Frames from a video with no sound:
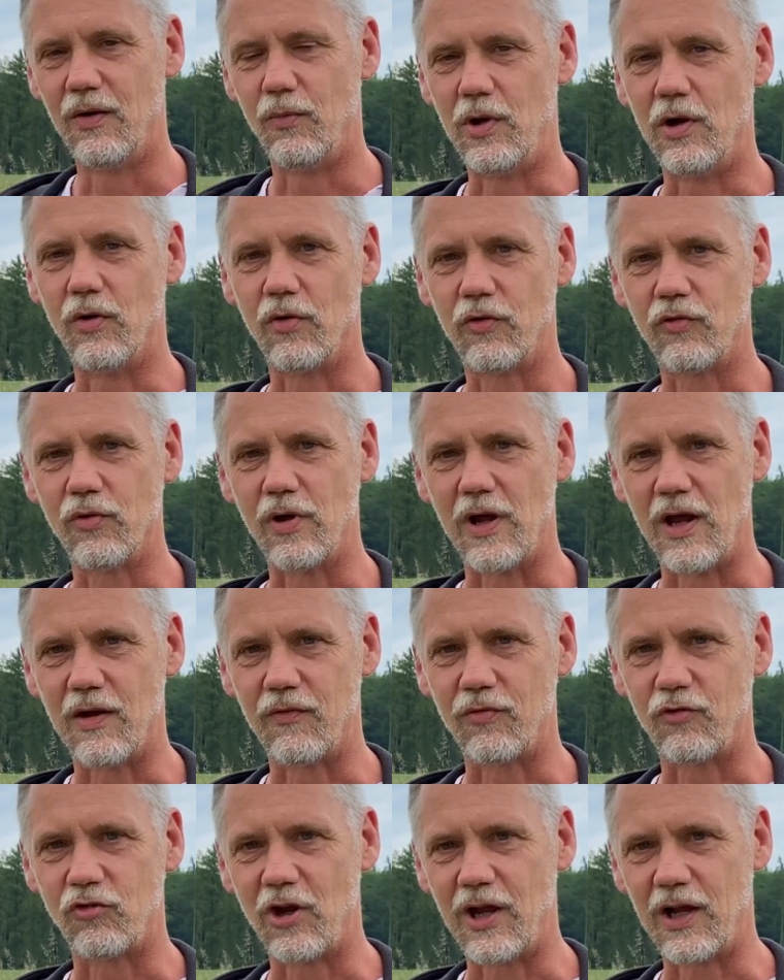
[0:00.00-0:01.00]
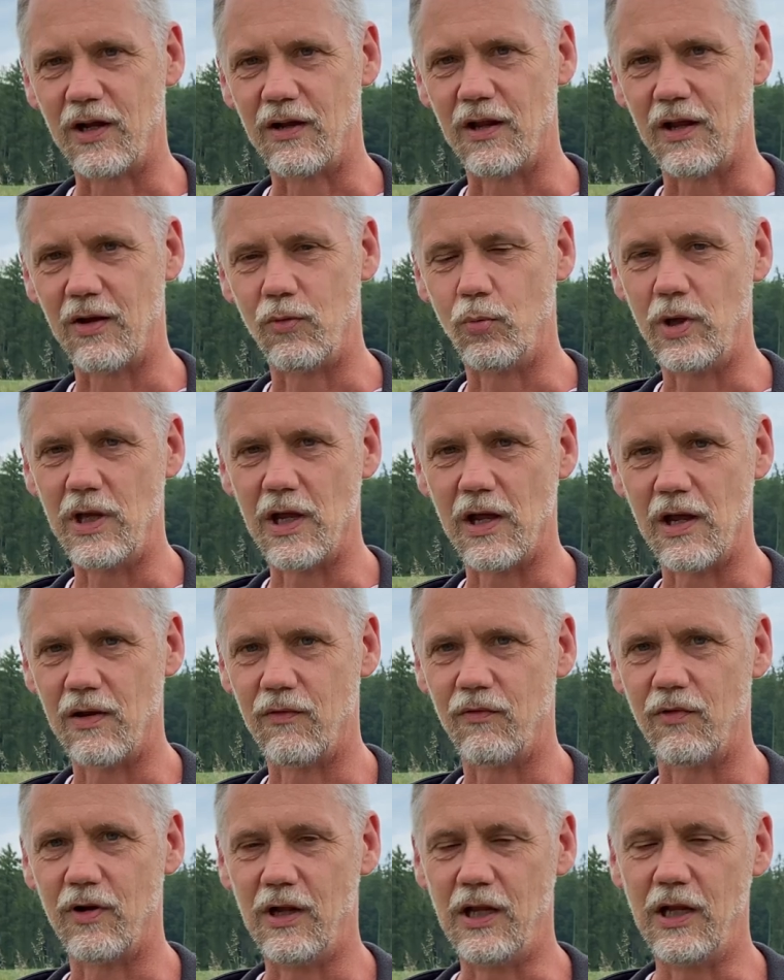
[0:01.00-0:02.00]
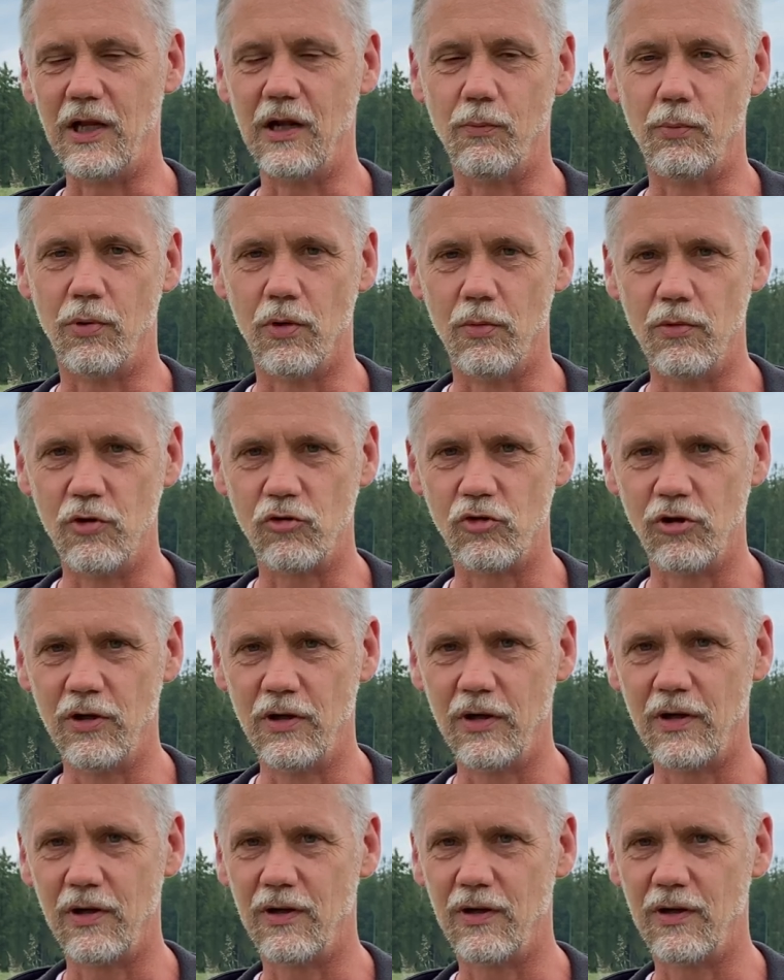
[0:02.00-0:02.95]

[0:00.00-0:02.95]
We also have checked that we have a legal permission,